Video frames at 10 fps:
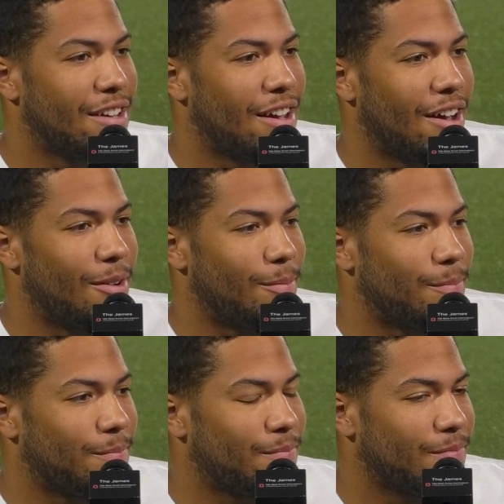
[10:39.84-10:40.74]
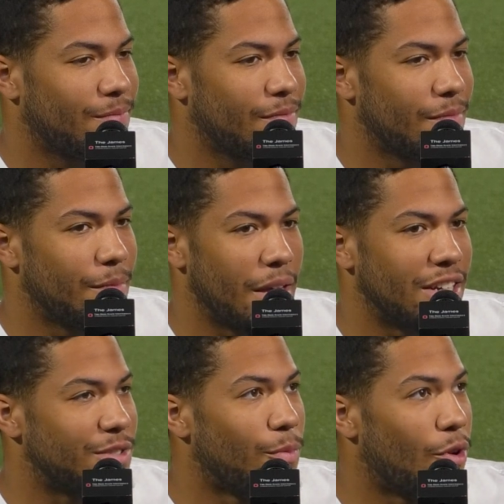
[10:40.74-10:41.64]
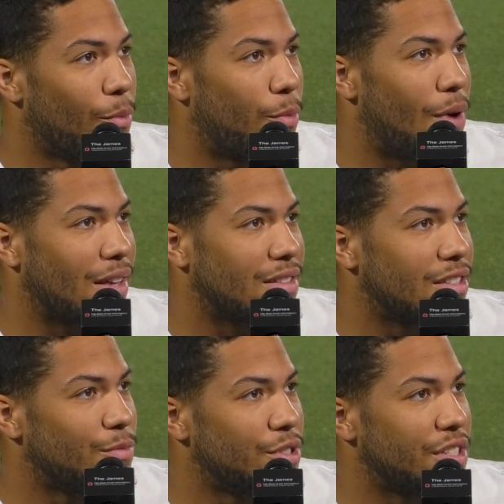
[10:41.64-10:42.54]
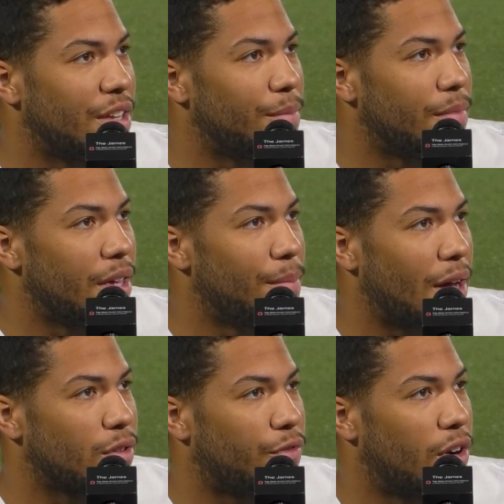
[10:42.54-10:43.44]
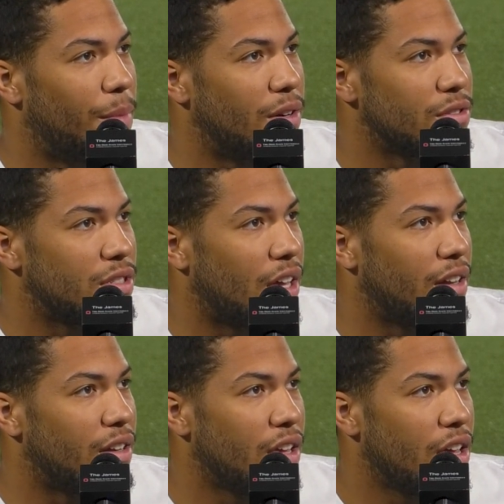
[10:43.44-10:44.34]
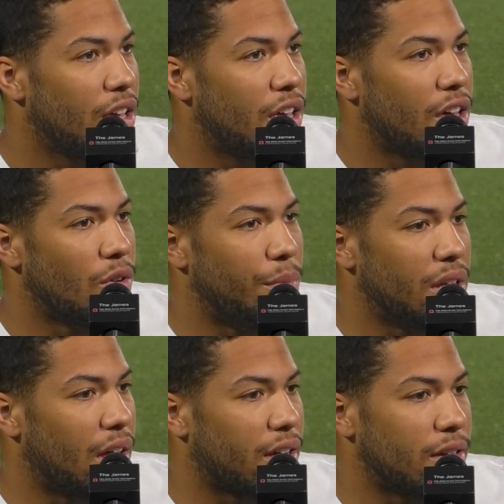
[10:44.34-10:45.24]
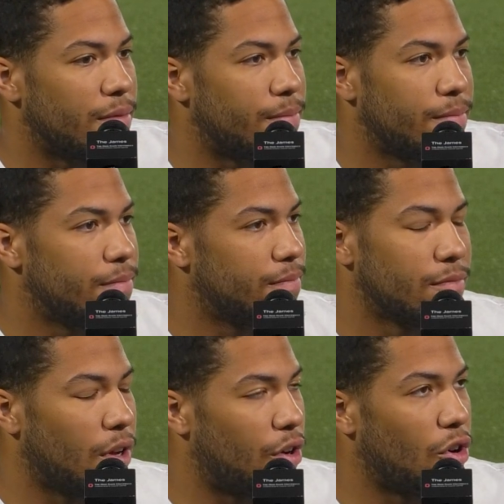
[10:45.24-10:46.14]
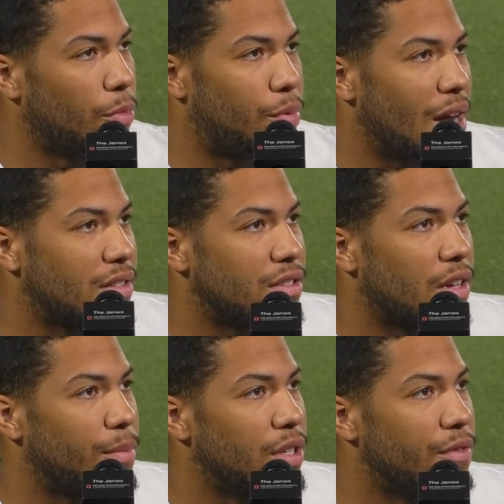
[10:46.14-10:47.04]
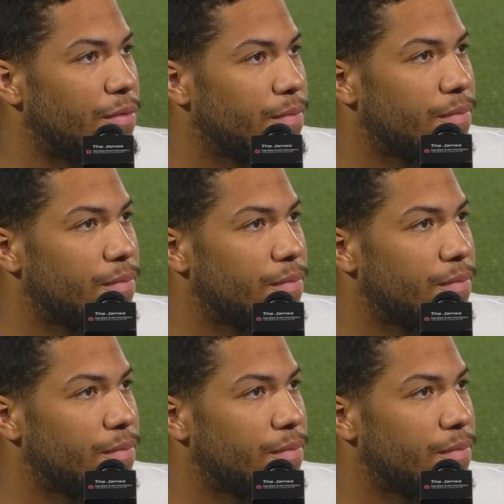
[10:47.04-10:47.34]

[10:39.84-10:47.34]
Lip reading: yeah, just more practices, and we're just getting back to our fundamentals, and it'll be like our normal practices, I believe.